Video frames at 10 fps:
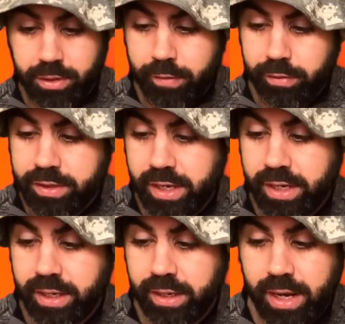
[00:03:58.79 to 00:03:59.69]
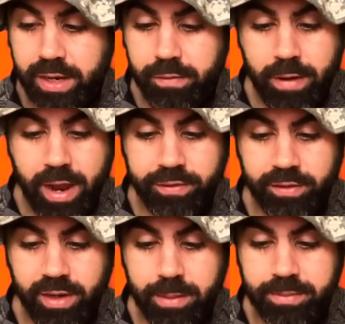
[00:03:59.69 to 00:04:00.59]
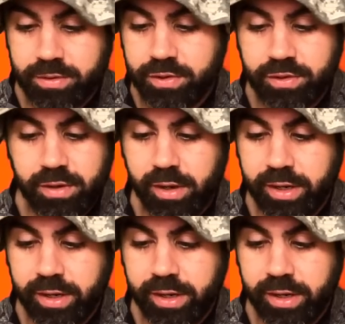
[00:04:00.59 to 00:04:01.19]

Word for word: um, you're not really taking any racetams, just on